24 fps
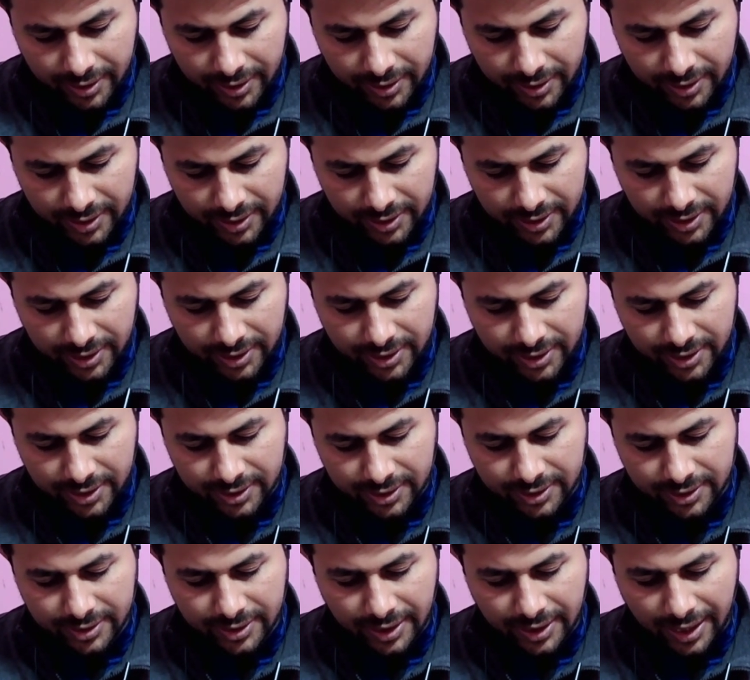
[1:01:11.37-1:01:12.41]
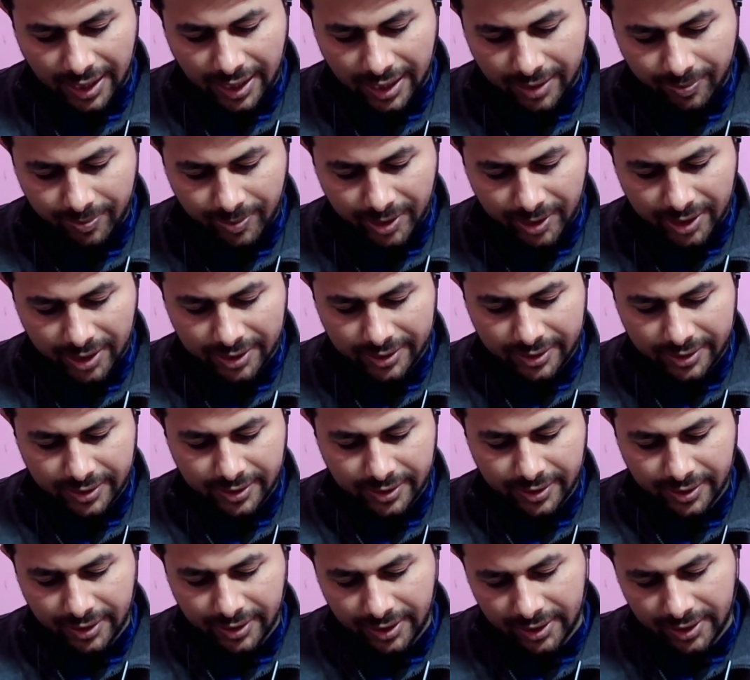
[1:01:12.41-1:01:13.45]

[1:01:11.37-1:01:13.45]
this distance R plus